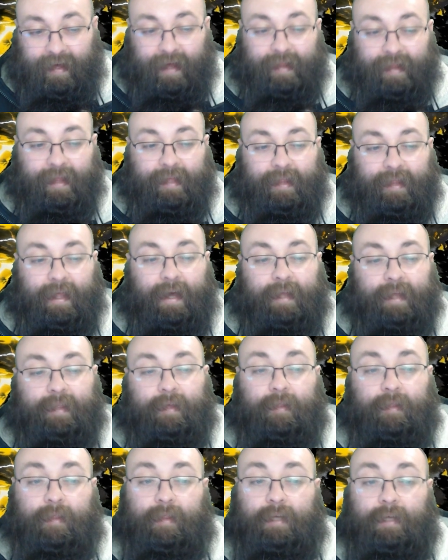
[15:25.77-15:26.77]
I like the
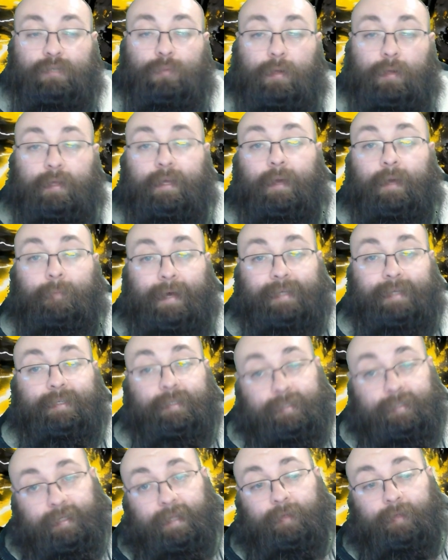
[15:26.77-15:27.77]
idea that this one commits
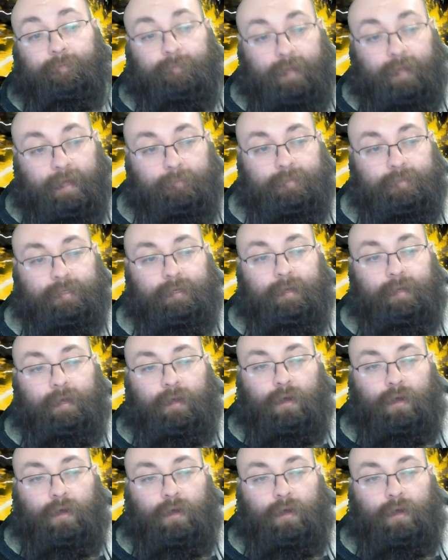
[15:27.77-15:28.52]
instead of flips.